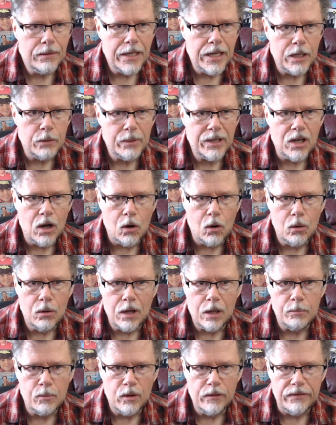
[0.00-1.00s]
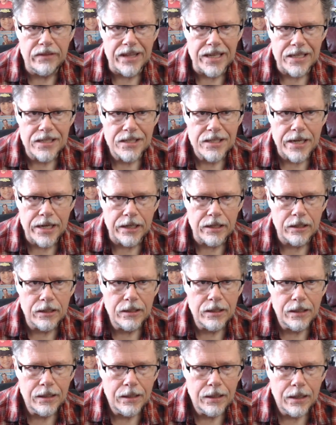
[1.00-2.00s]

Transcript: here we go. I'll move this here.